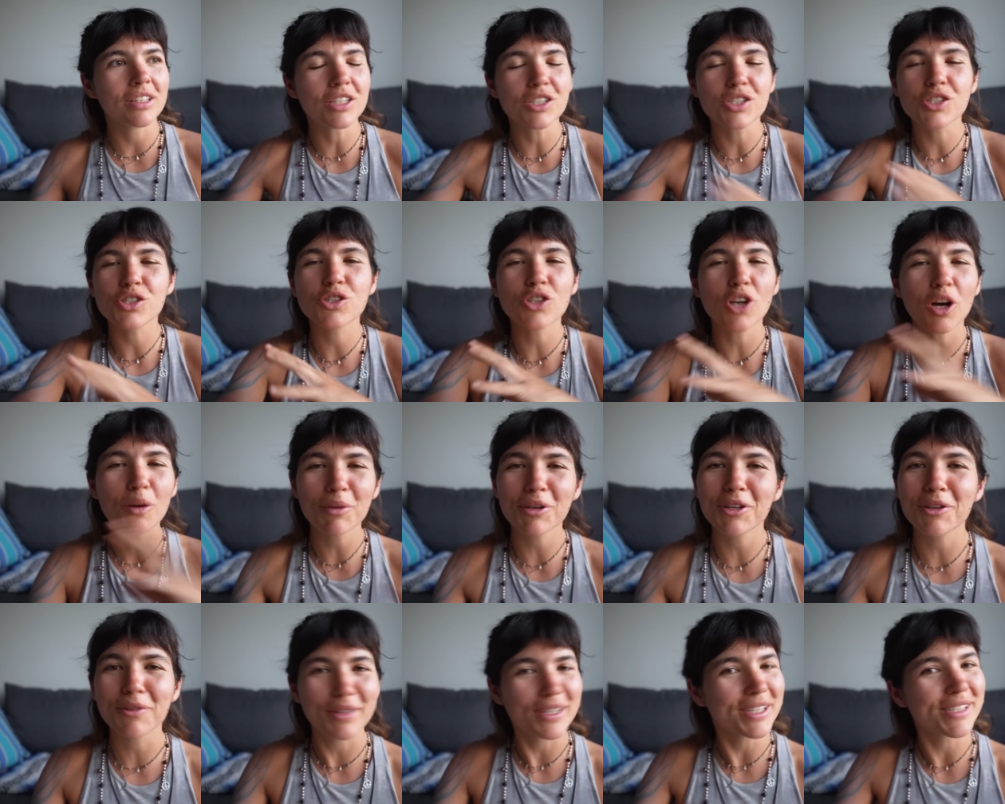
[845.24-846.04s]
there's so
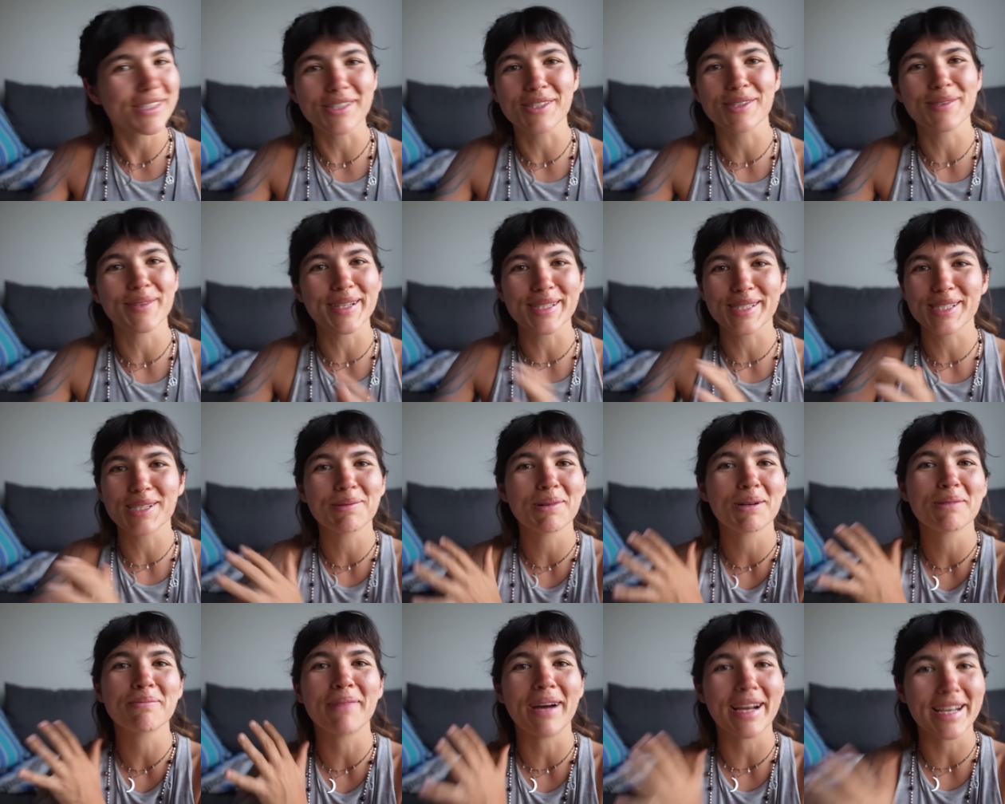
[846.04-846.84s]
many reasons why
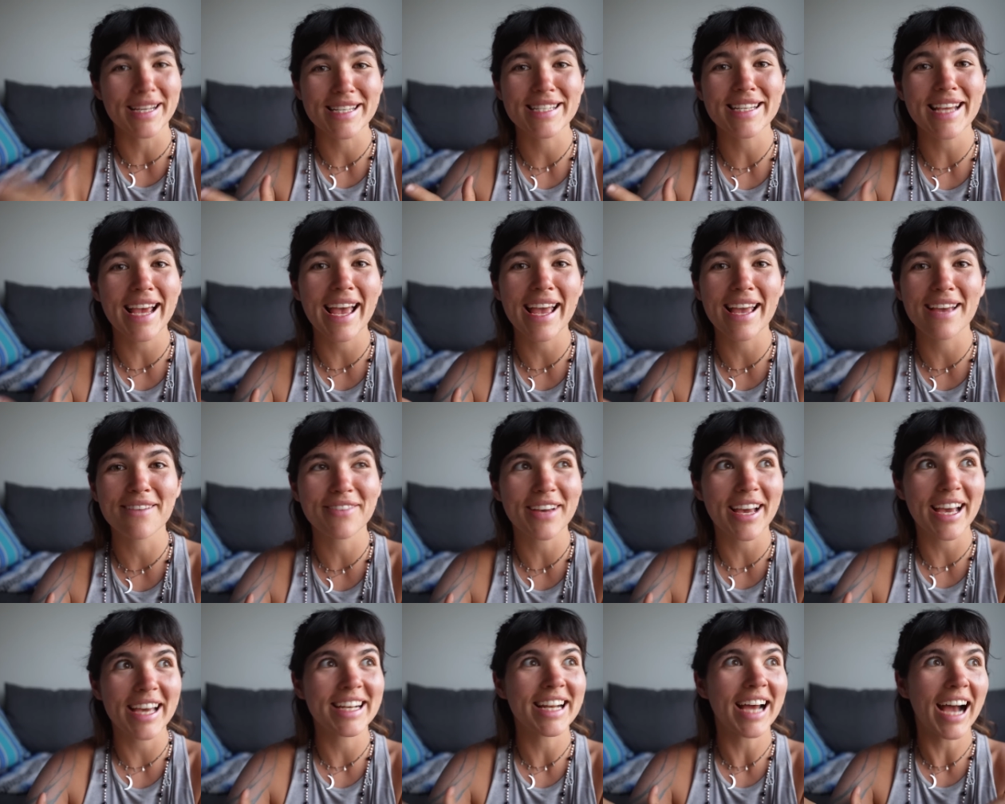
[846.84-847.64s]
someone might shave
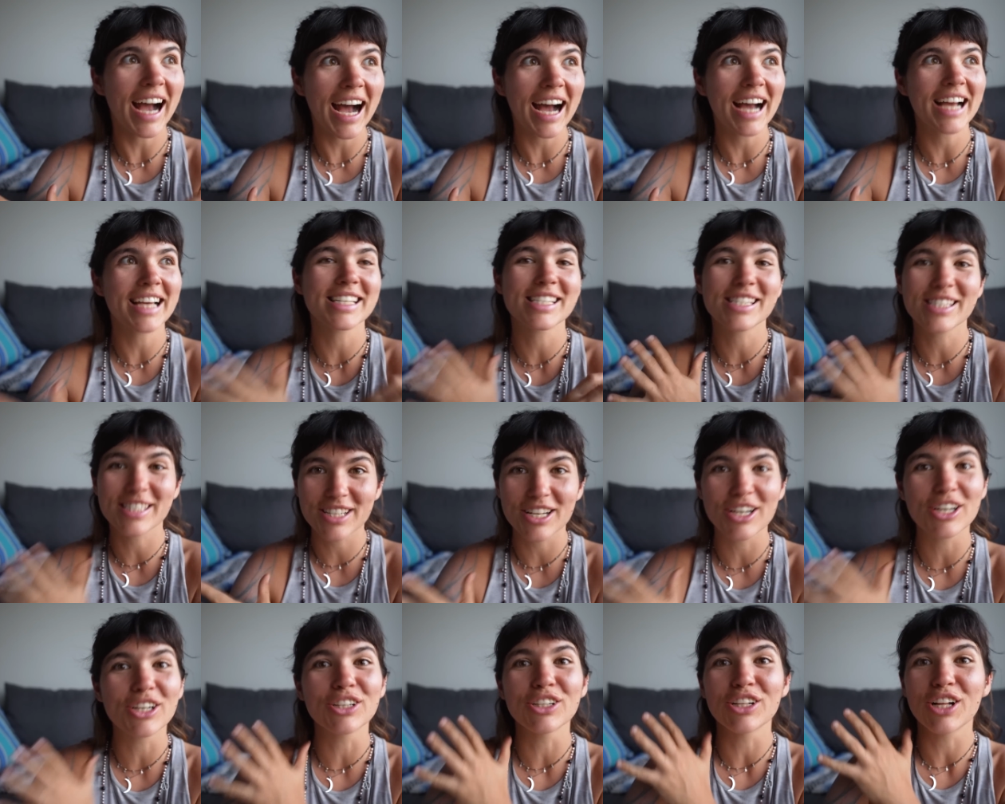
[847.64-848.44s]
and I
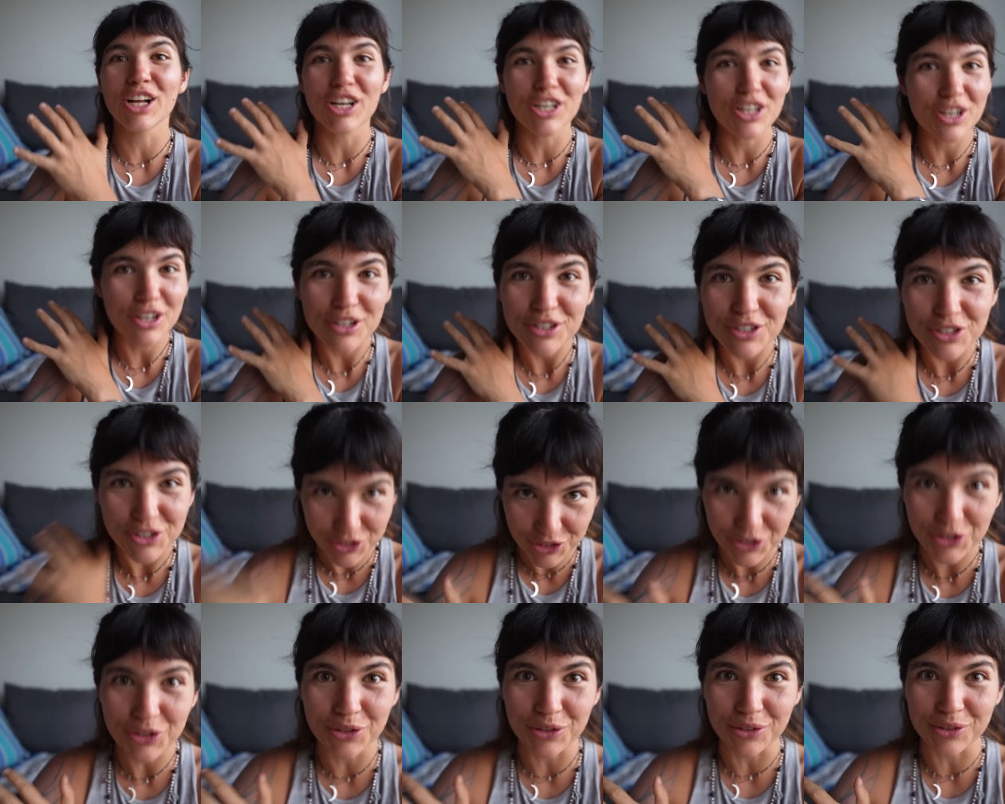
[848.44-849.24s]
still
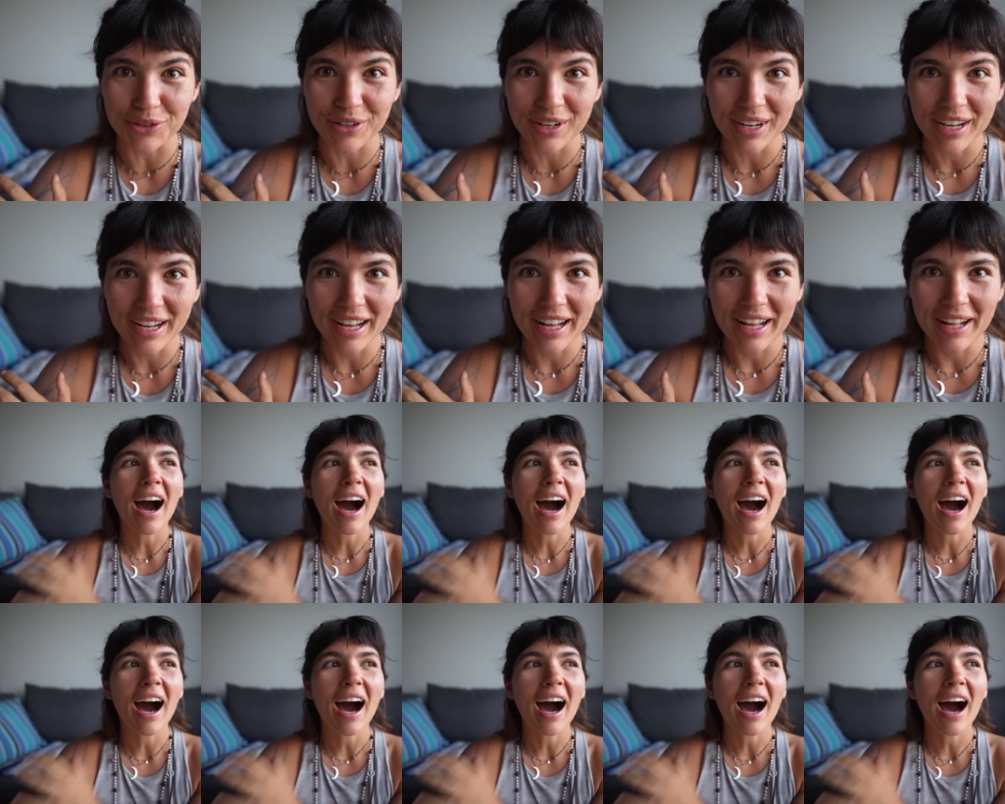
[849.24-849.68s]
do.